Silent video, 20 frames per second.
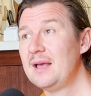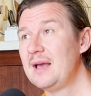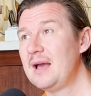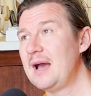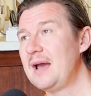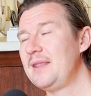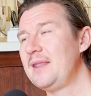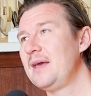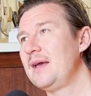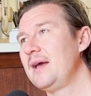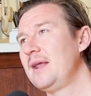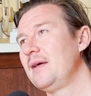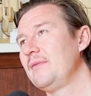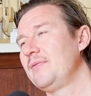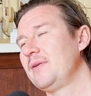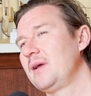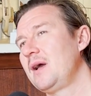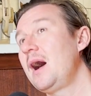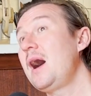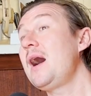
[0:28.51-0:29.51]
and I
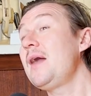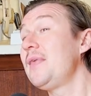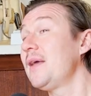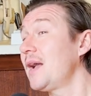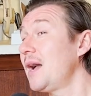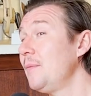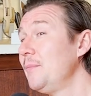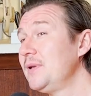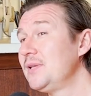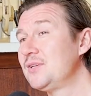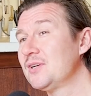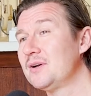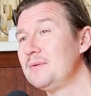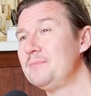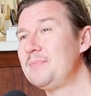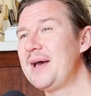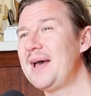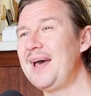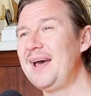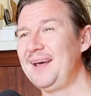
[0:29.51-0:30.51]
think, they're coming to
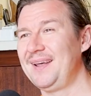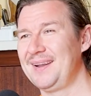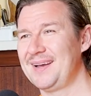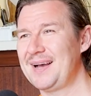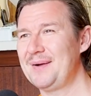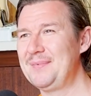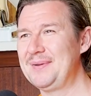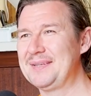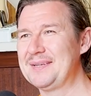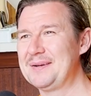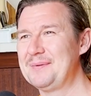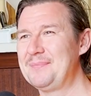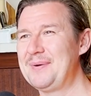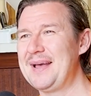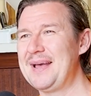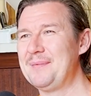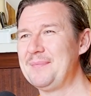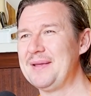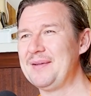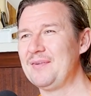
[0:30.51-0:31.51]
compare. They're coming to
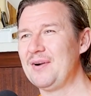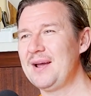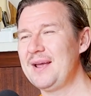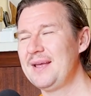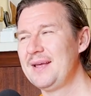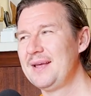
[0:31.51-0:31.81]
compare me, right?